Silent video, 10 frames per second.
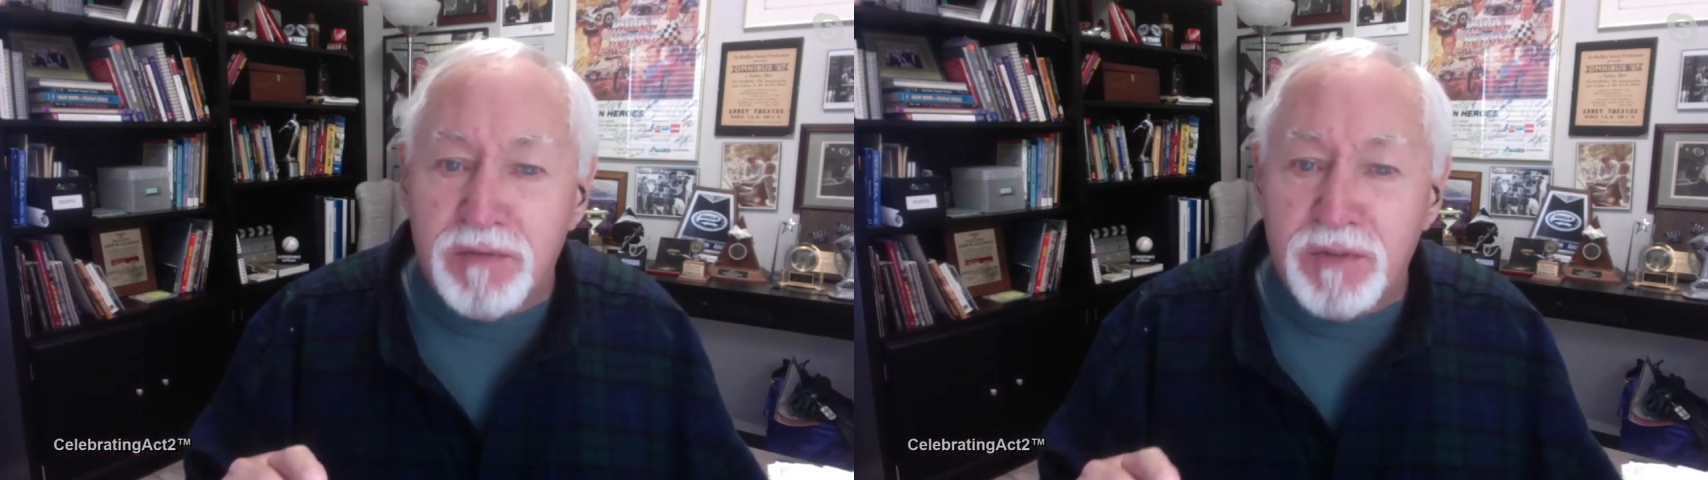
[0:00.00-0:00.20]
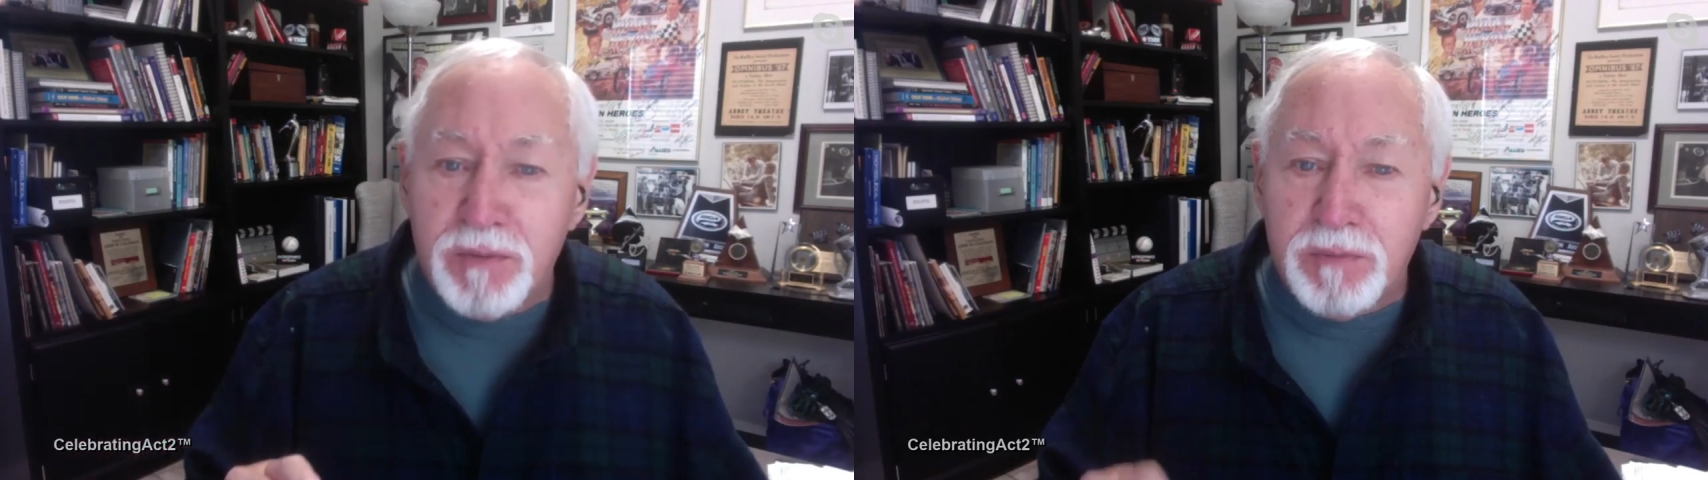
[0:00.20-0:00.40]

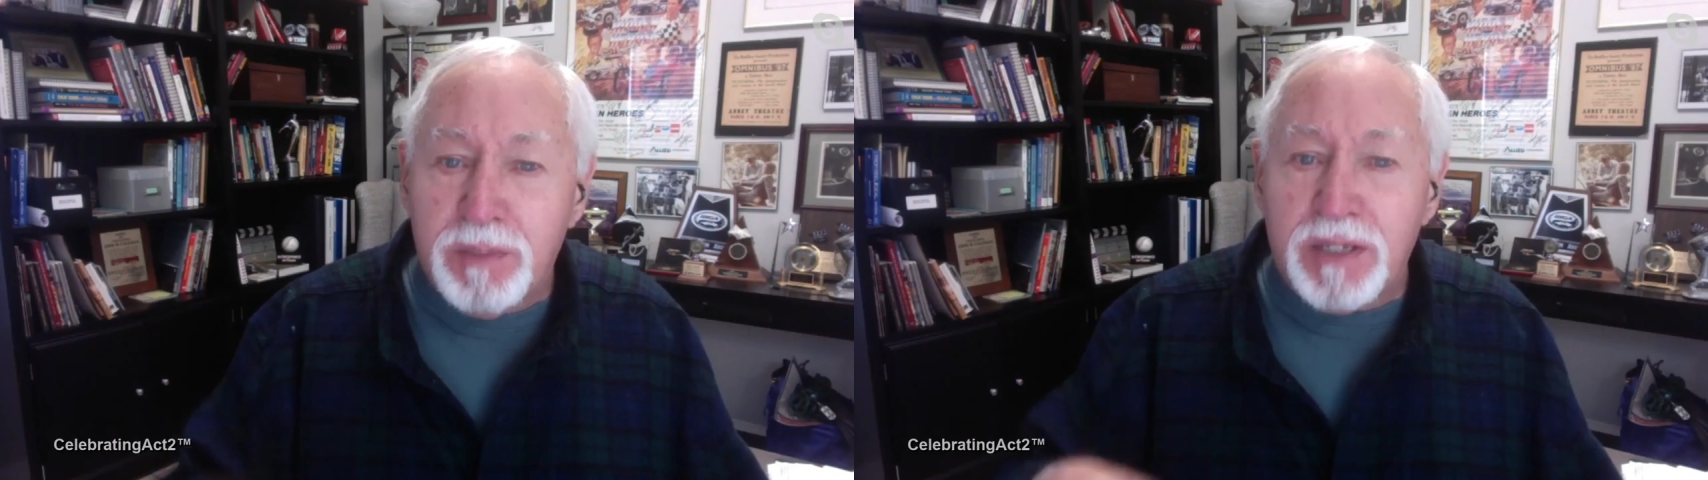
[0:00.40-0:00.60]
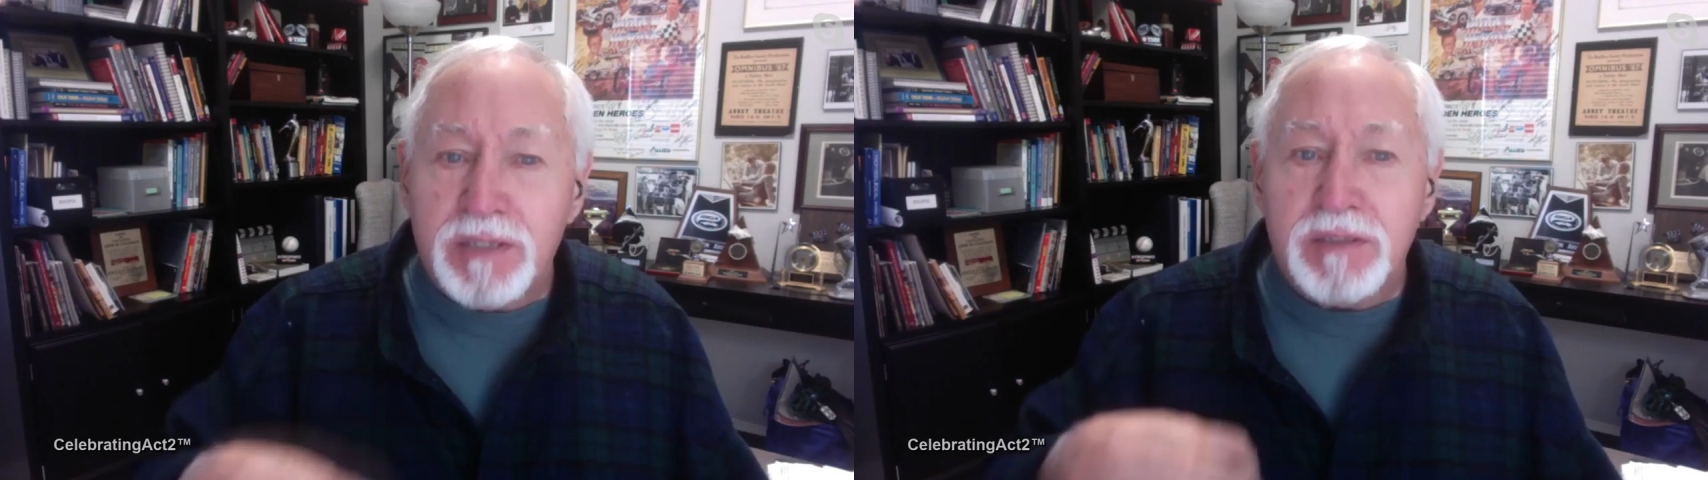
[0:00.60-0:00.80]
but
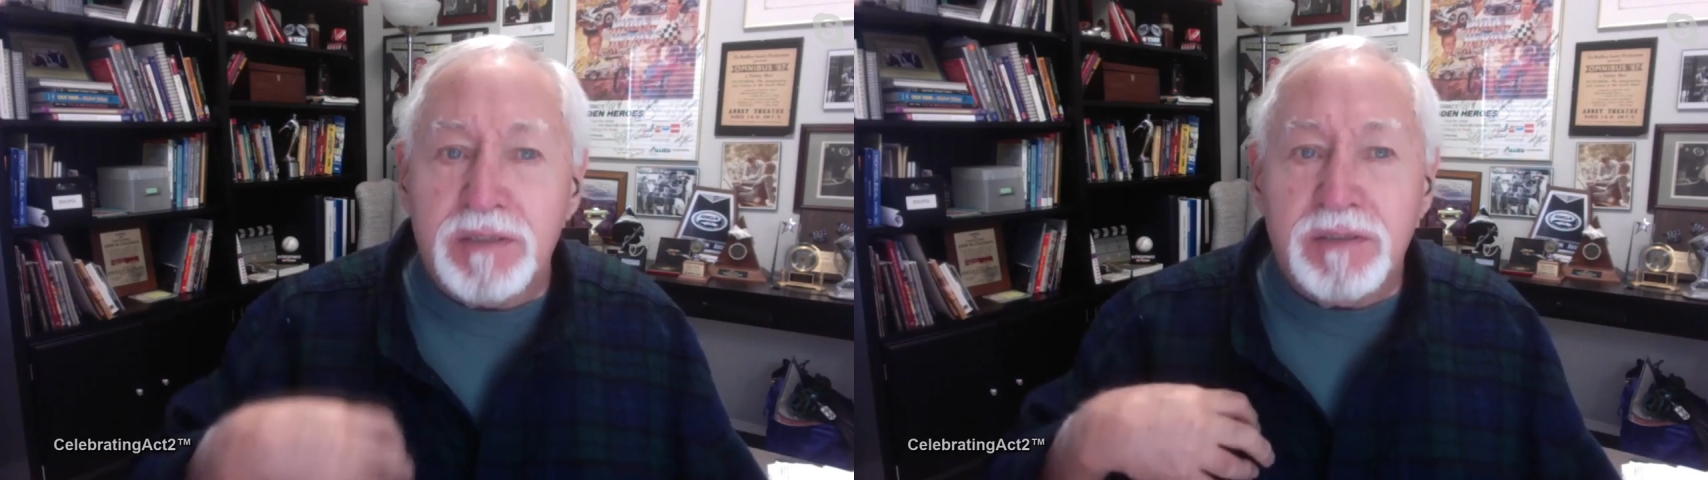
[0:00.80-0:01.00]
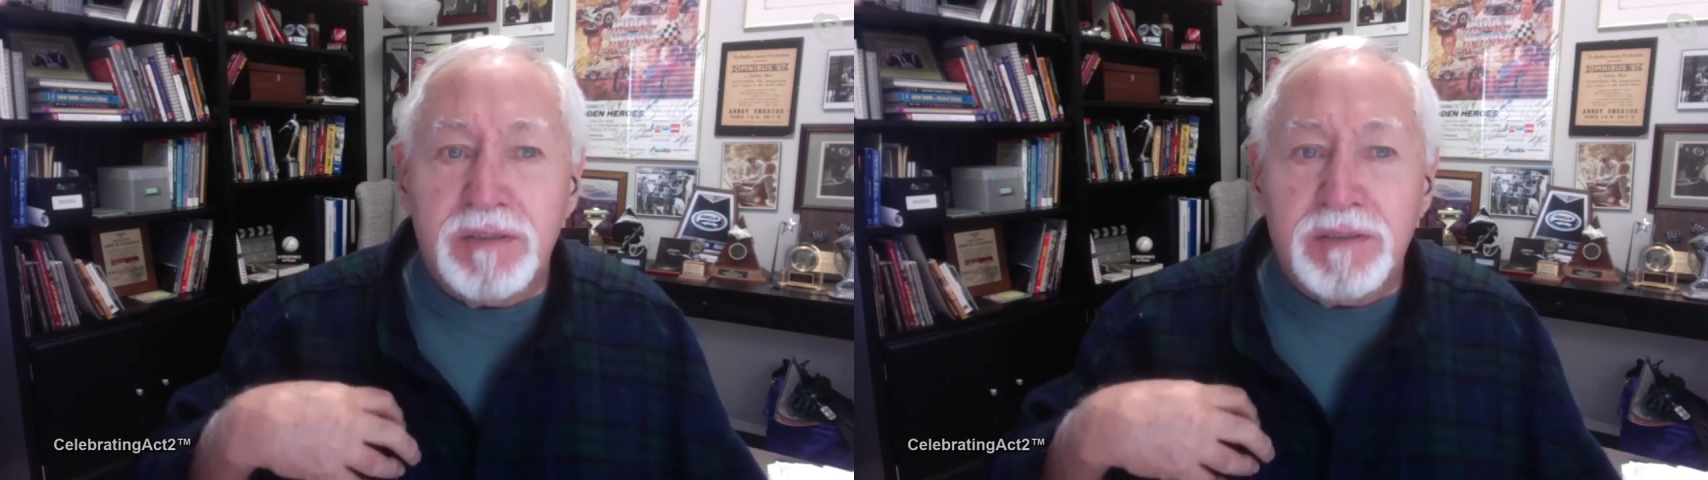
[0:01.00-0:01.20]

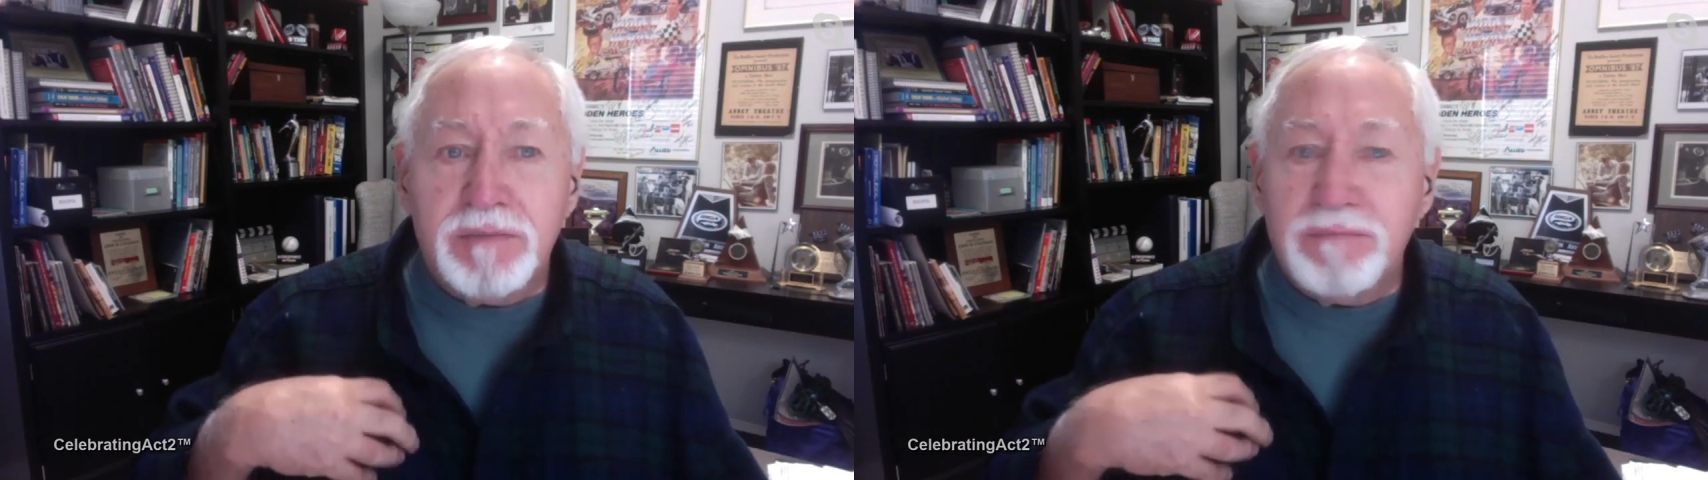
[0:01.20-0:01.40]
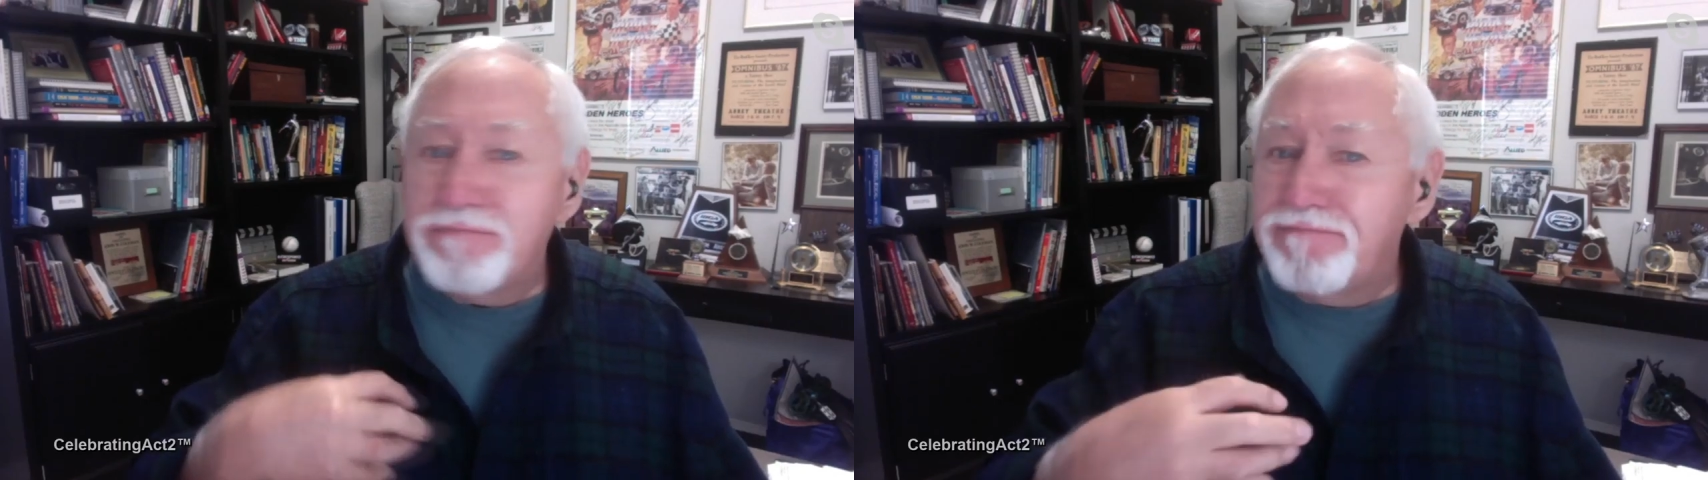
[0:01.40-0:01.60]

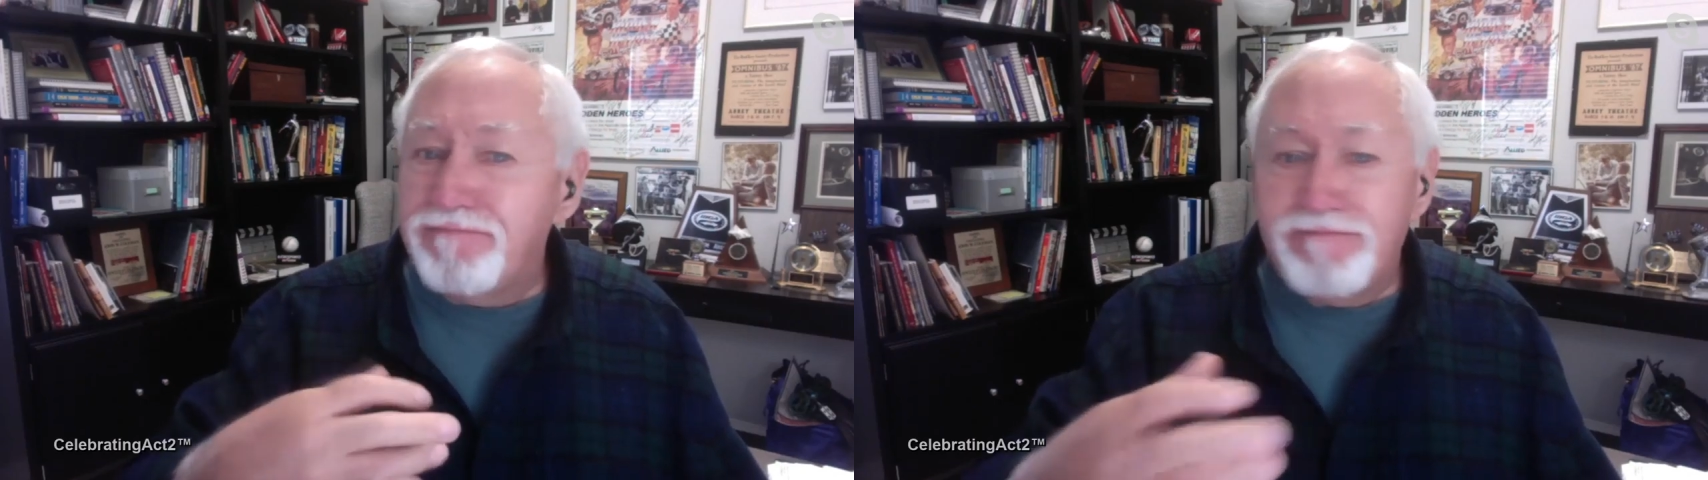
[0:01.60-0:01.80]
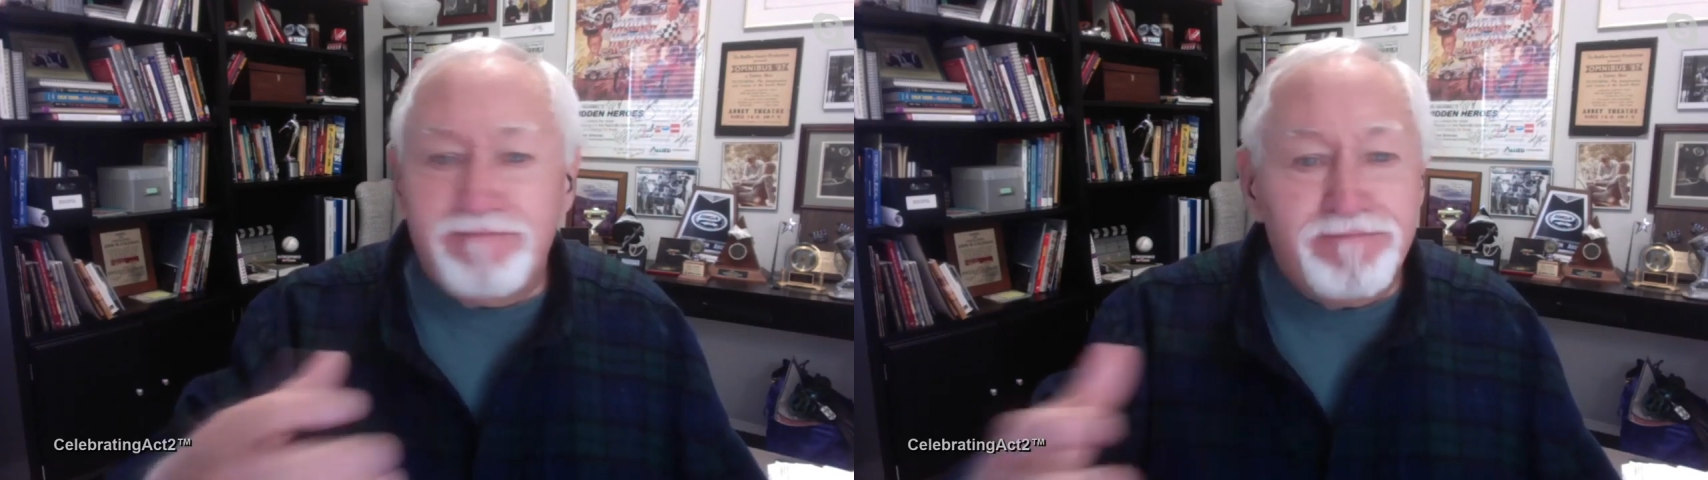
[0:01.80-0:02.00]

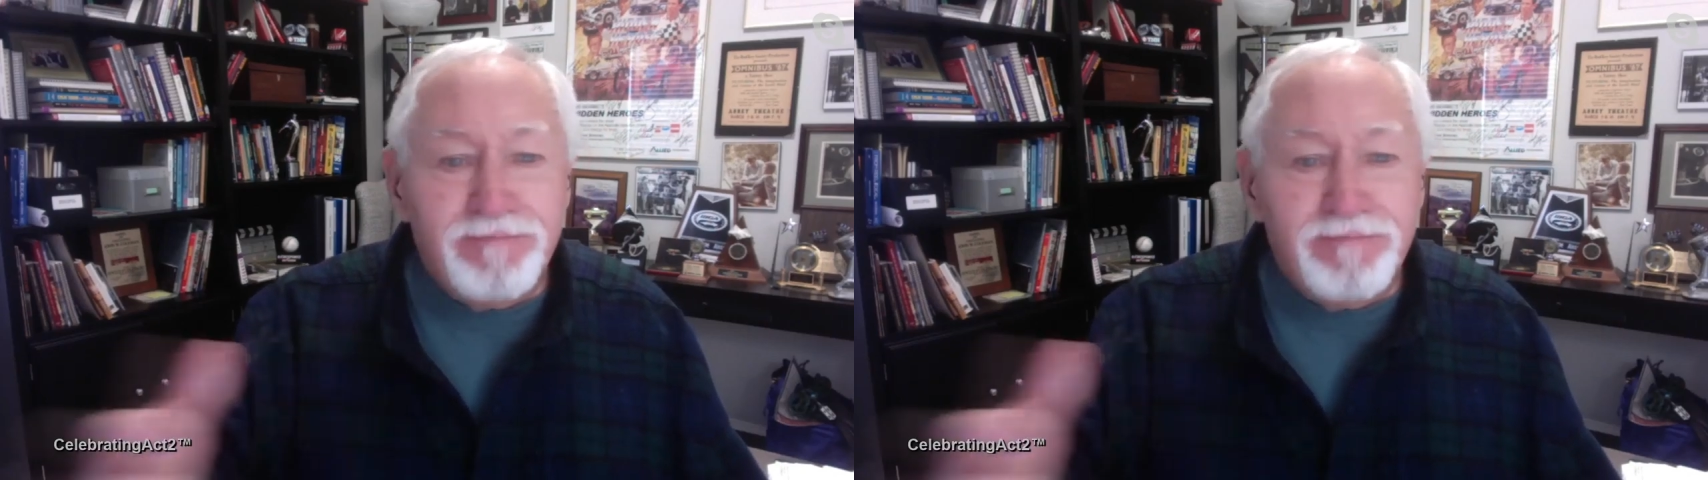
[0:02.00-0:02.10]
love